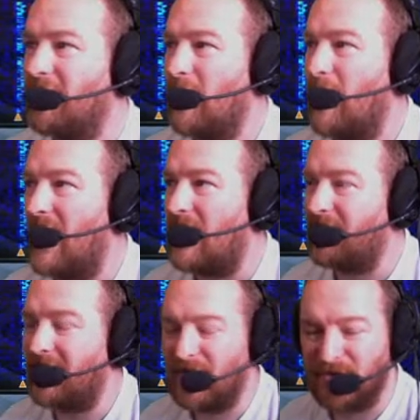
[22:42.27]
4
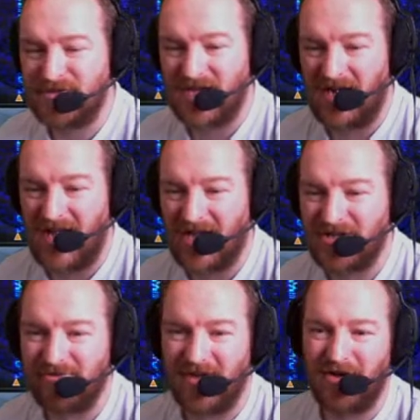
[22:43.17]
Alpha Hotel
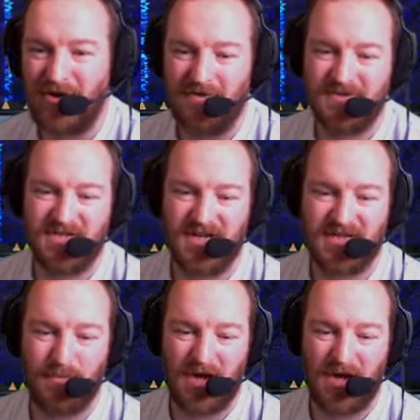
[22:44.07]
X-Ray Golf 6